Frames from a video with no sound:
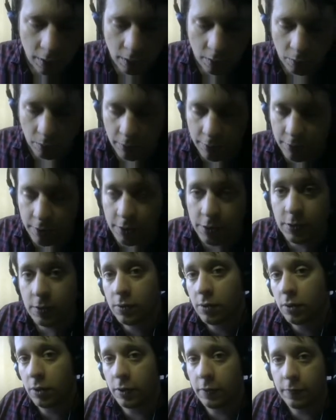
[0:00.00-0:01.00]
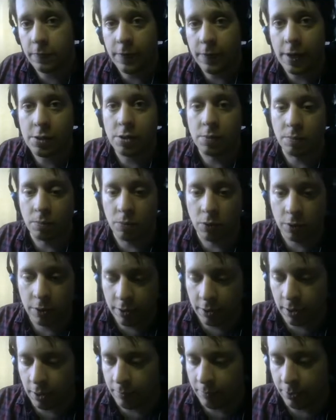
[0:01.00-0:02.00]
With this current faction
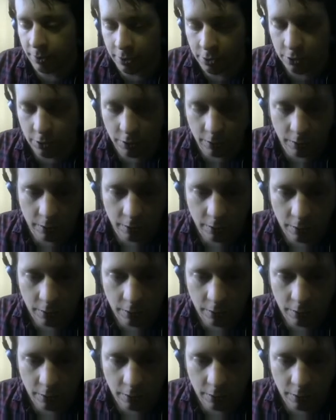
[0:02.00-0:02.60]
board combination,